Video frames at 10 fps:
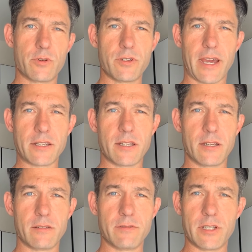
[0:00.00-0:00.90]
could you
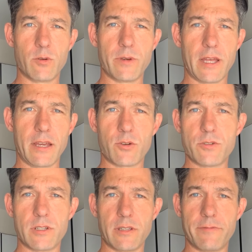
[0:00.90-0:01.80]
actually deal with that?
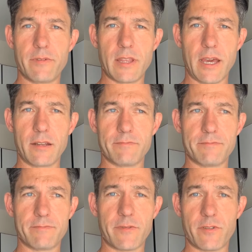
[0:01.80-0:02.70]
Could you live with that
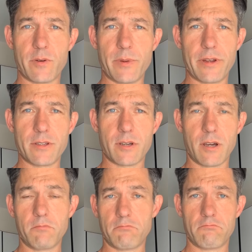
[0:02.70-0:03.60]
for a period of
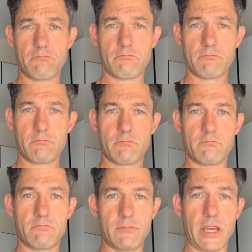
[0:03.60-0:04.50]
time?
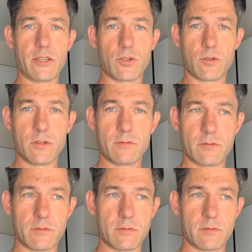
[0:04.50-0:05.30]
Yeah, you could.